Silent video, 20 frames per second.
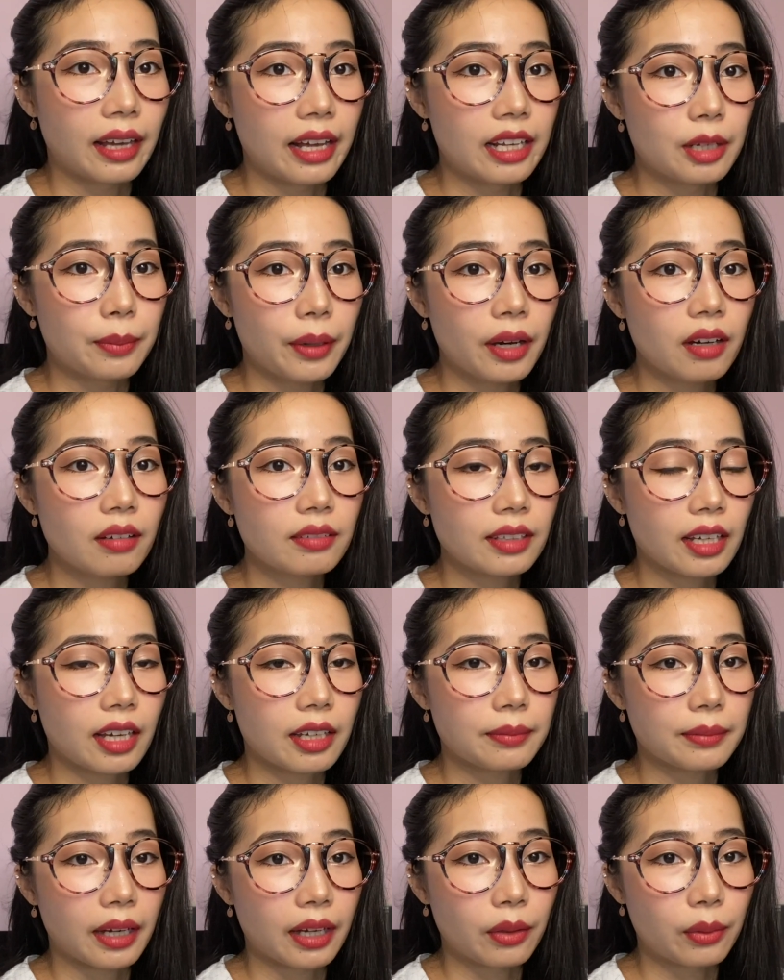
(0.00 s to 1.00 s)
At the point of
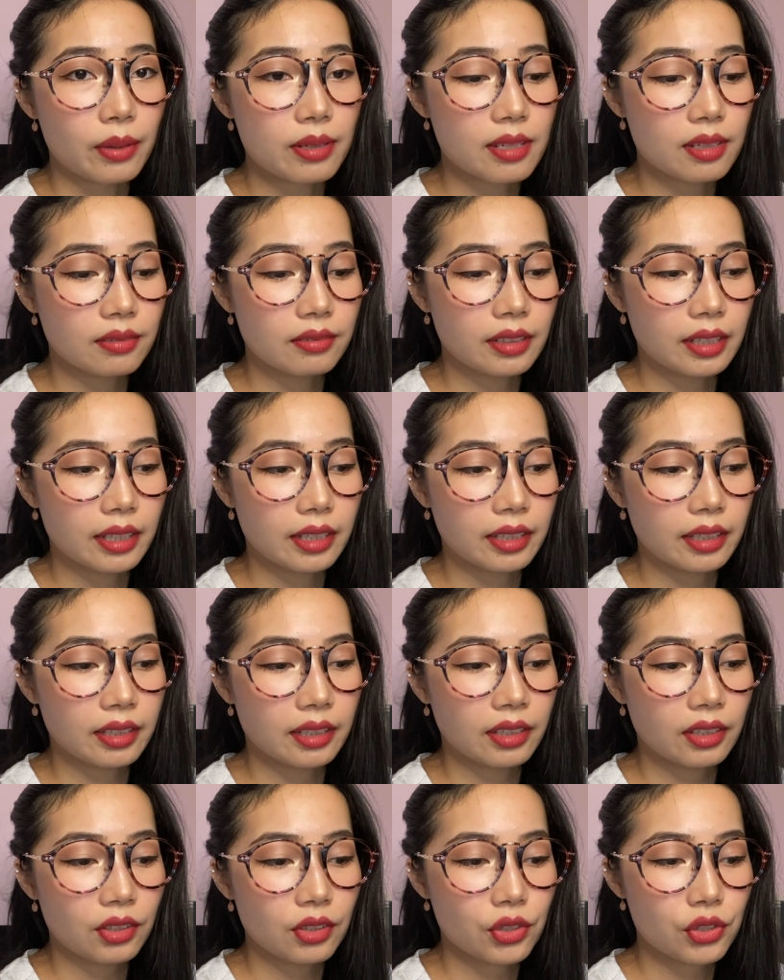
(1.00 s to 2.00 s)
time, I wasn't
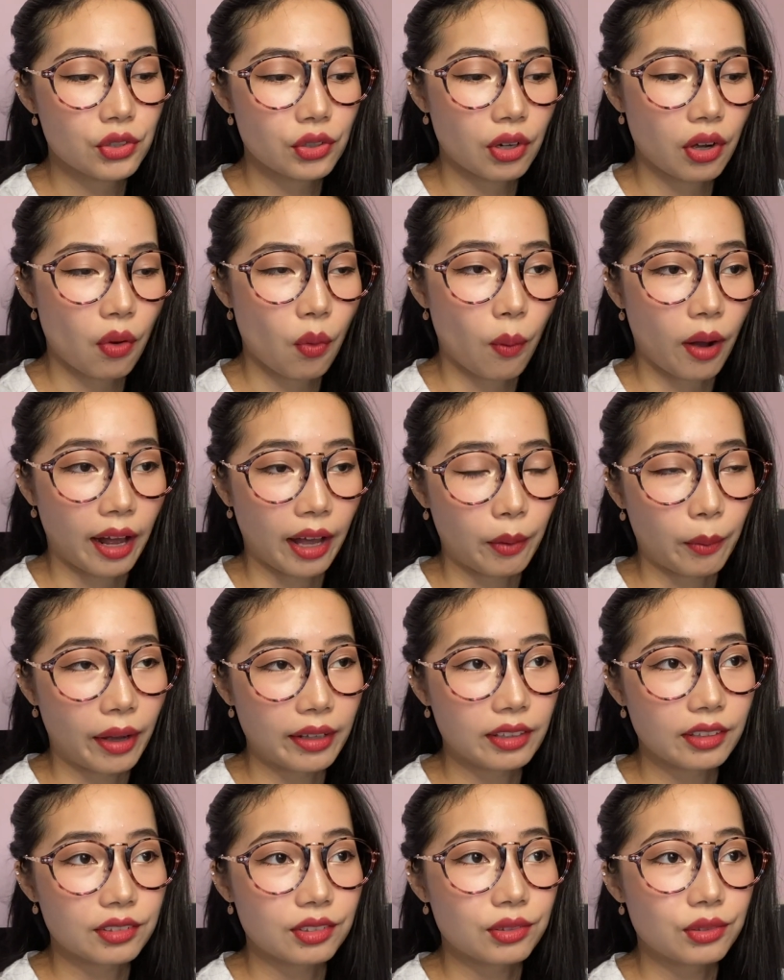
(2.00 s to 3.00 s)
really sure what I
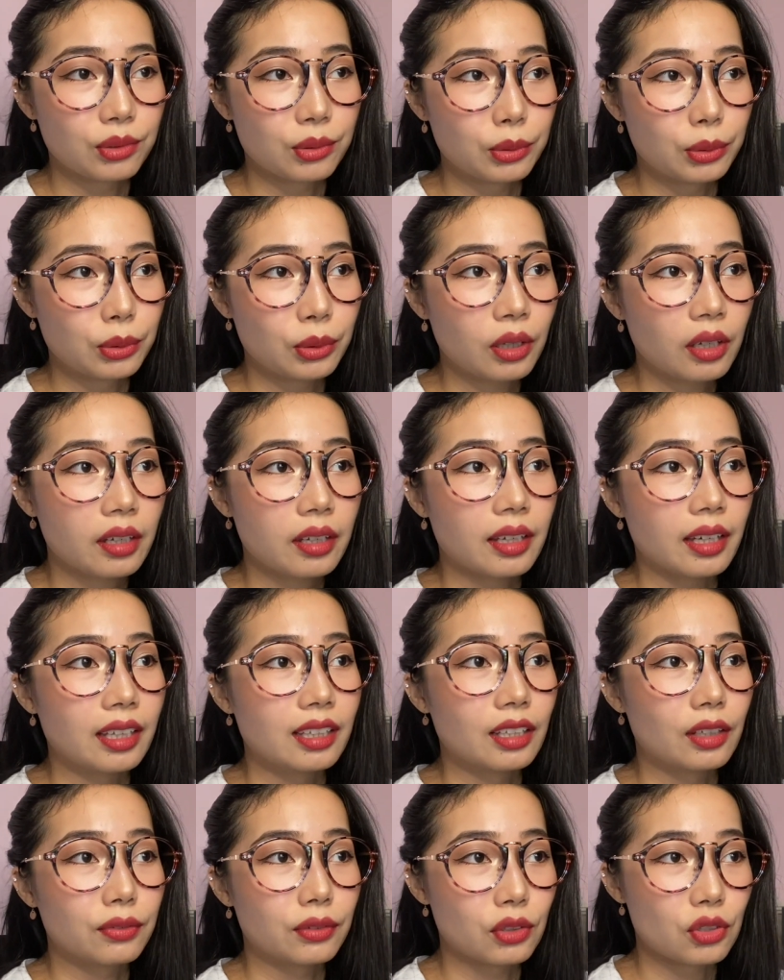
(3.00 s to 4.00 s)
wanted to do in
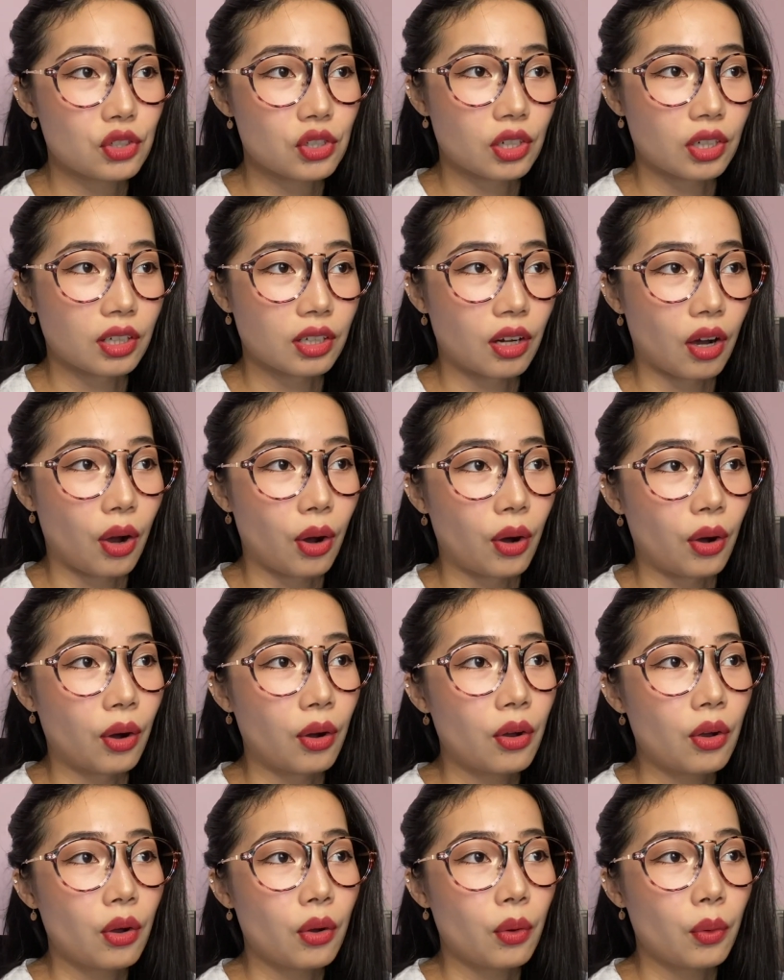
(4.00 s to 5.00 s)
the future or
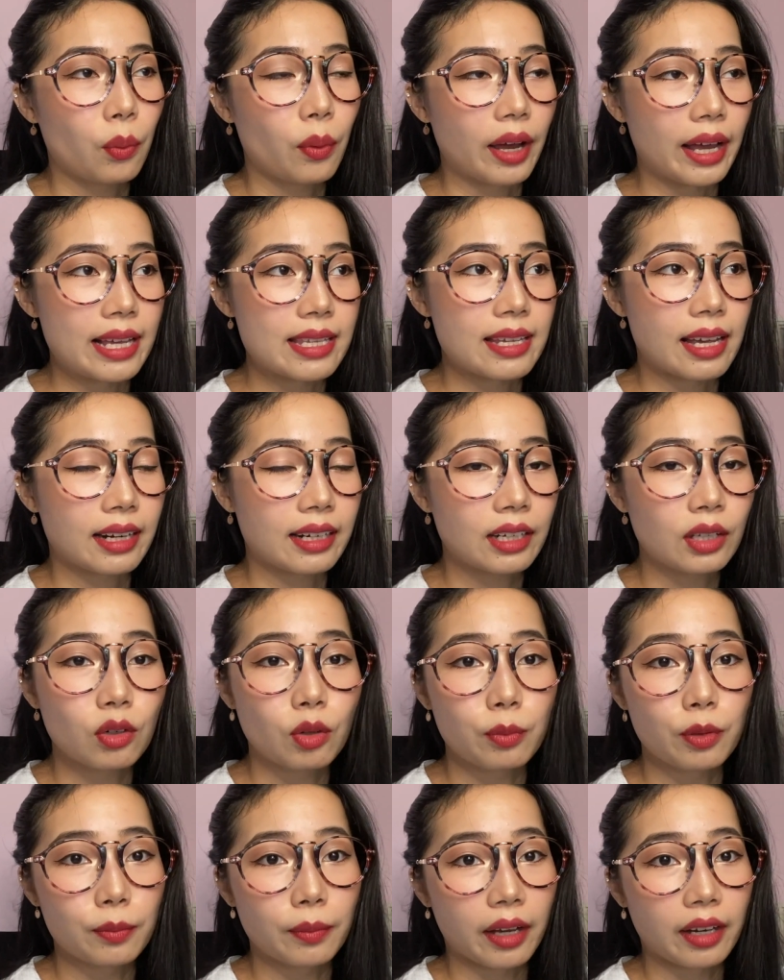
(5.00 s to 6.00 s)
what exactly will
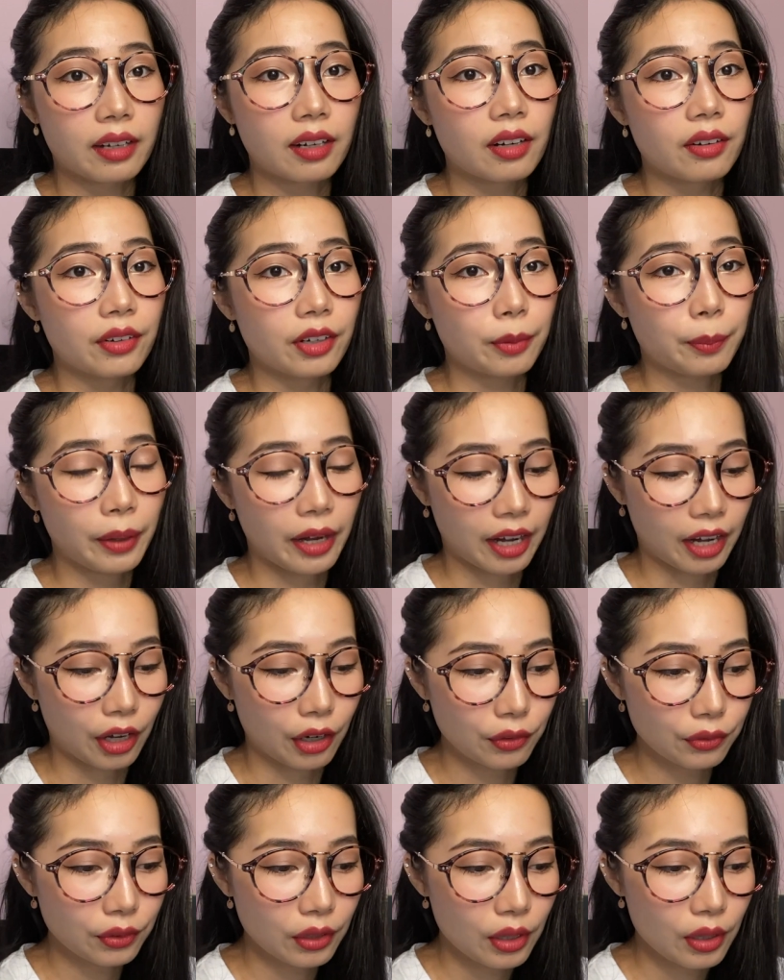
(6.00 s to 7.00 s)
be my career
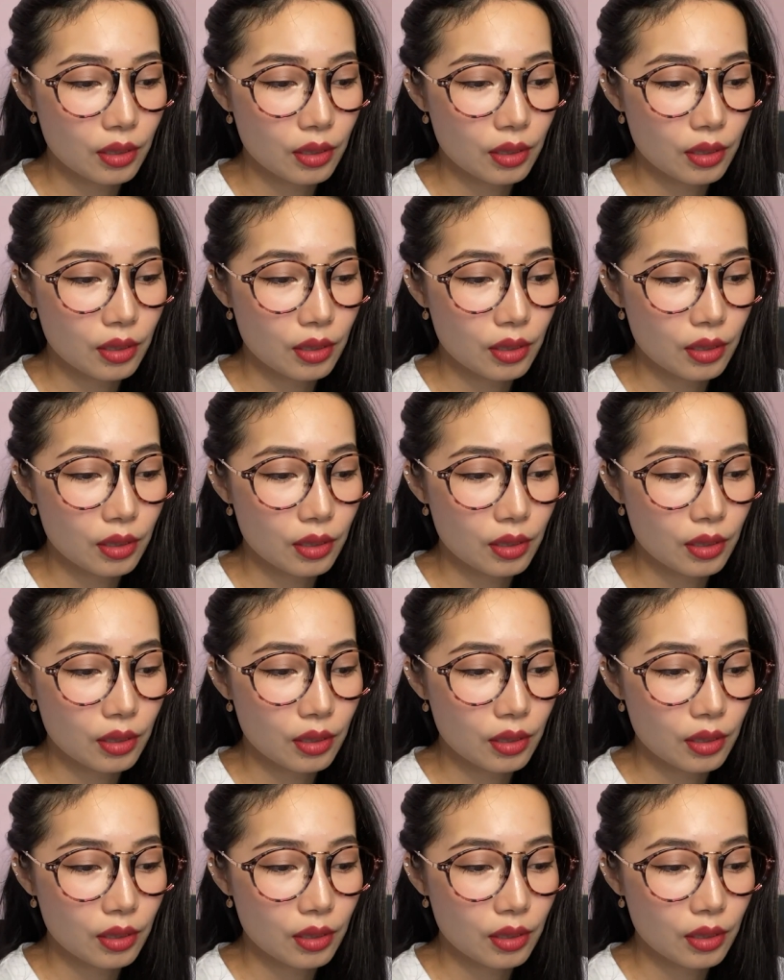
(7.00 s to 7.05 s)
path,